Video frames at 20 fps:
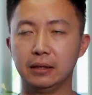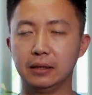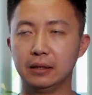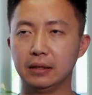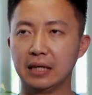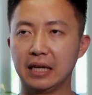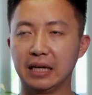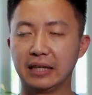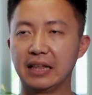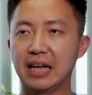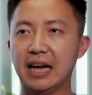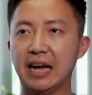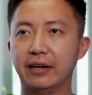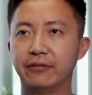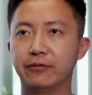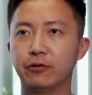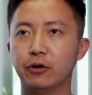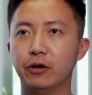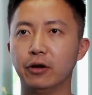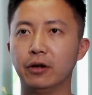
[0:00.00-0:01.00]
like that
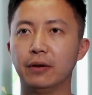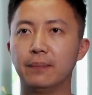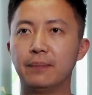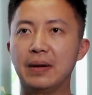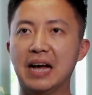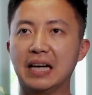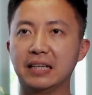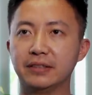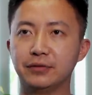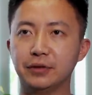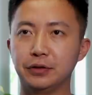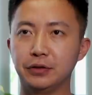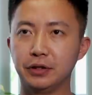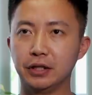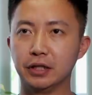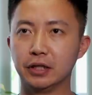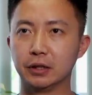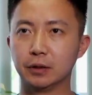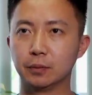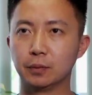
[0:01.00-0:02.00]
for the past few
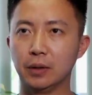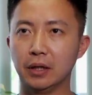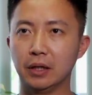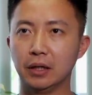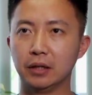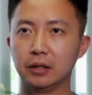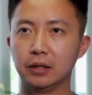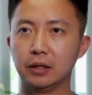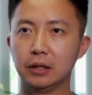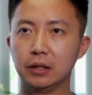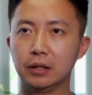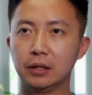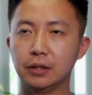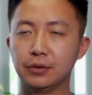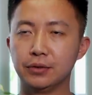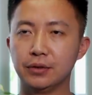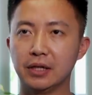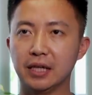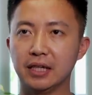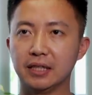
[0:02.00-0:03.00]
years, where the
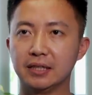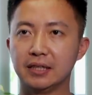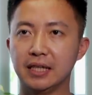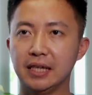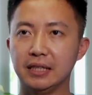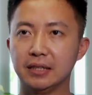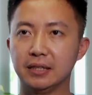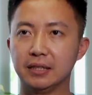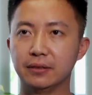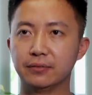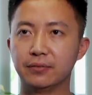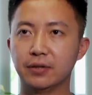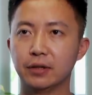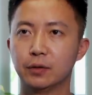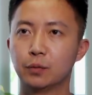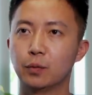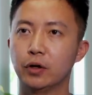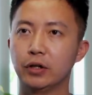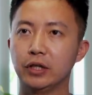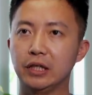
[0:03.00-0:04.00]
United States is very
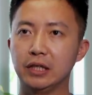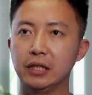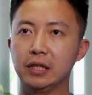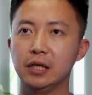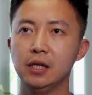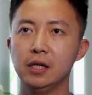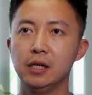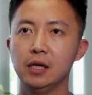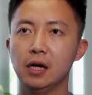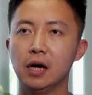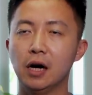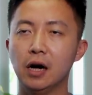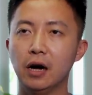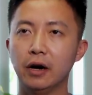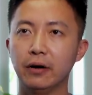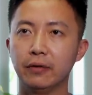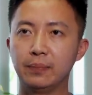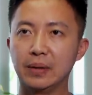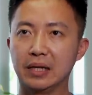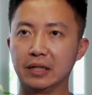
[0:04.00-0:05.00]
worried
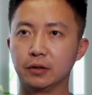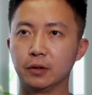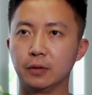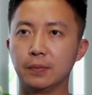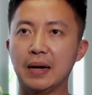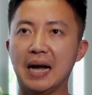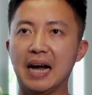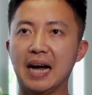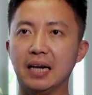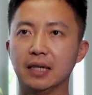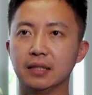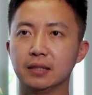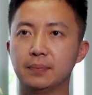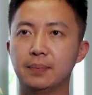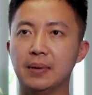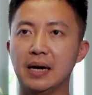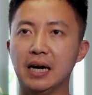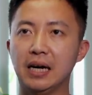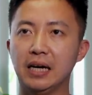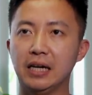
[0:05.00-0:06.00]
of being surpassed
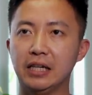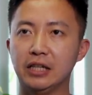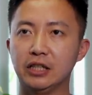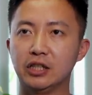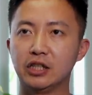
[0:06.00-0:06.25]
by